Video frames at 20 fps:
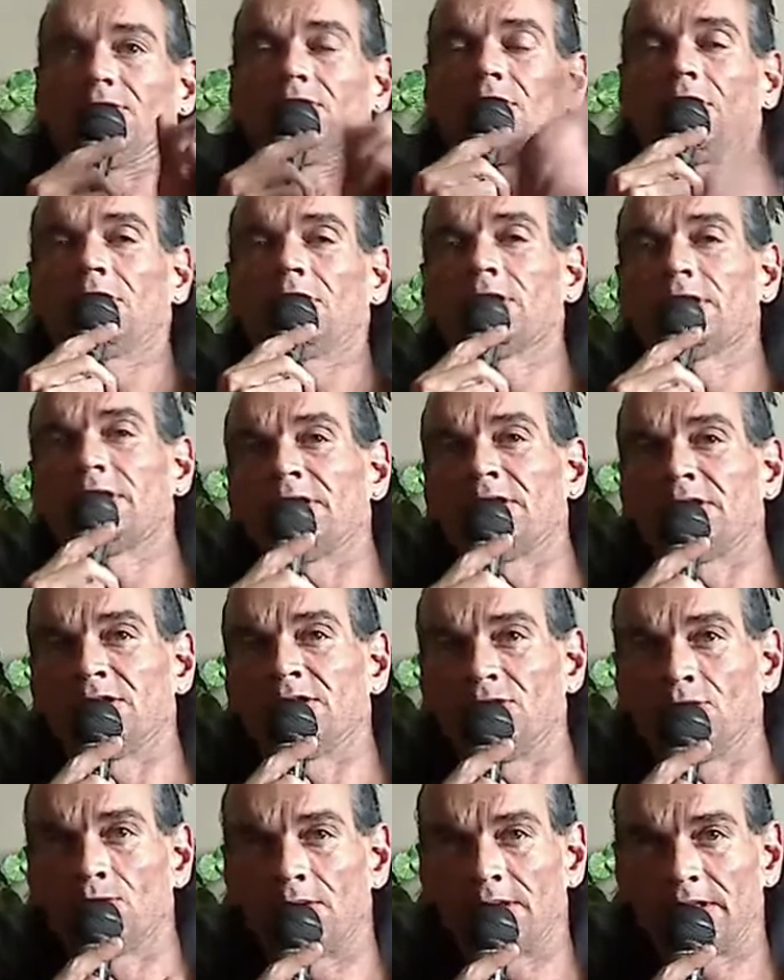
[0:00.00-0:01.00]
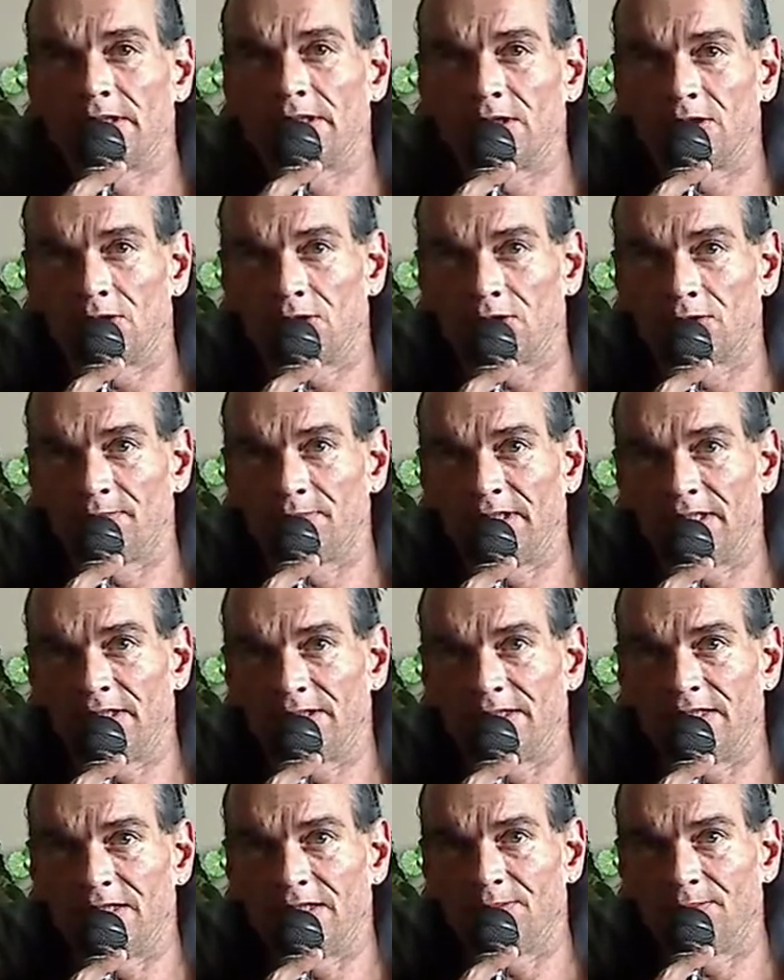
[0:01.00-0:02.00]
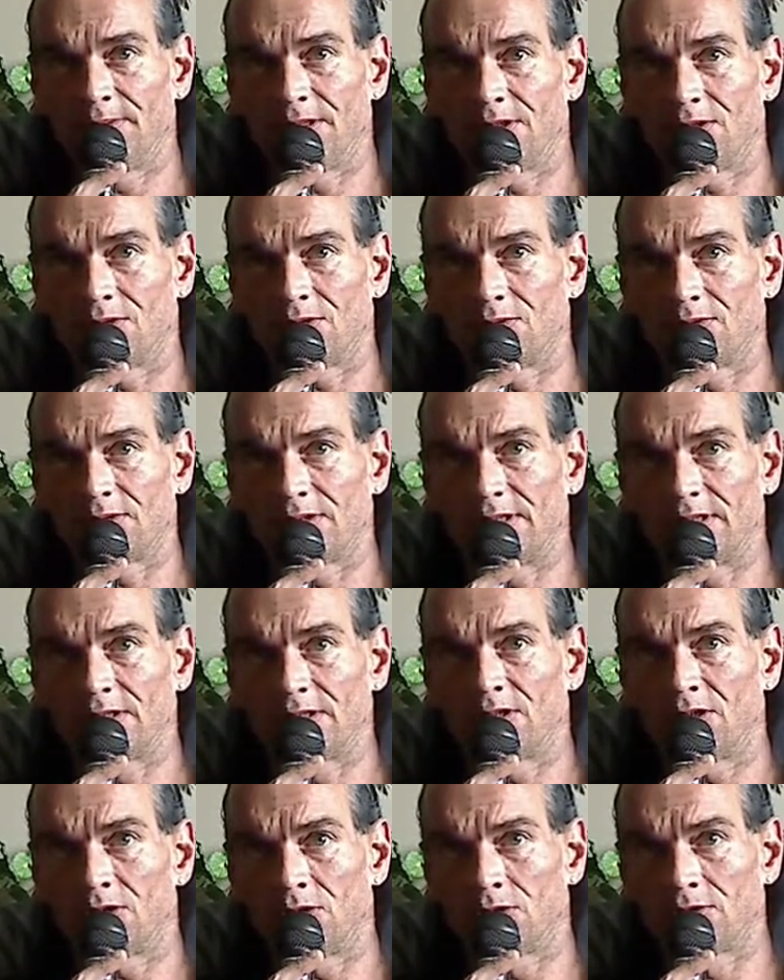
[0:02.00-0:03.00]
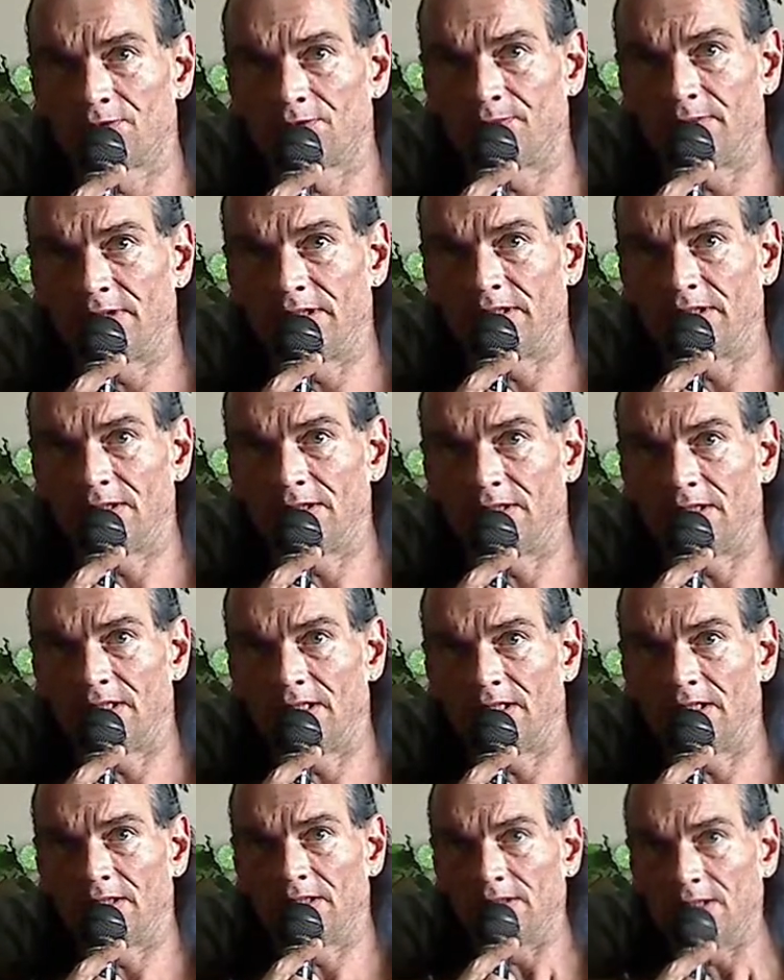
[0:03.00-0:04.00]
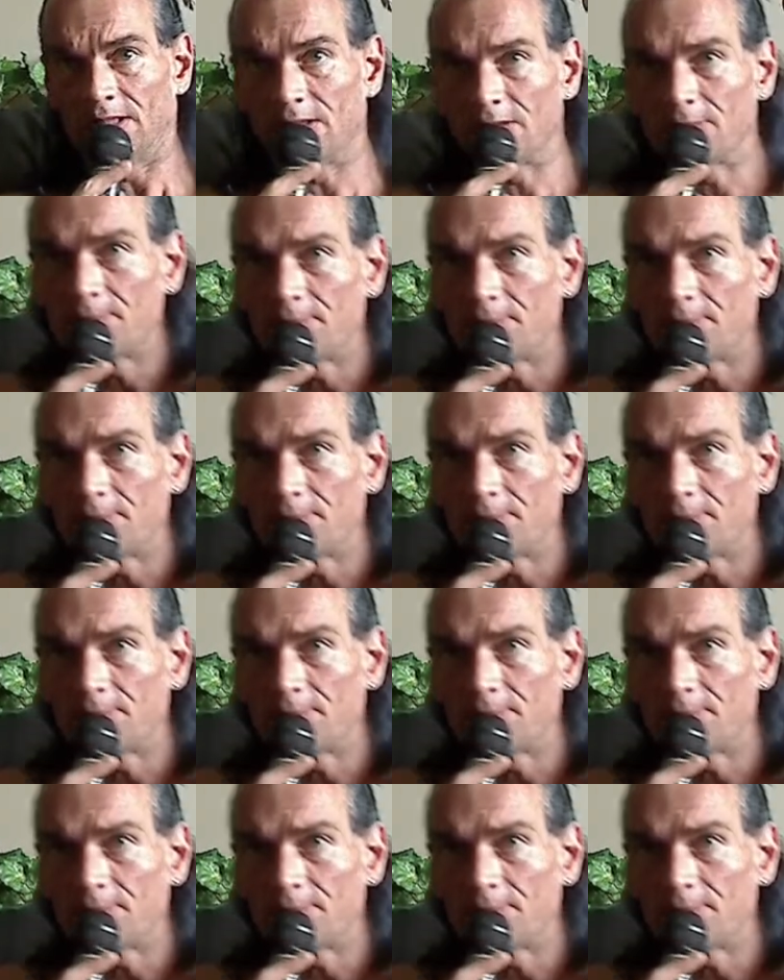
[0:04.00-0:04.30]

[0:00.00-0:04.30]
Darla, you want to get a hold of me on the email? Get a hold of me, and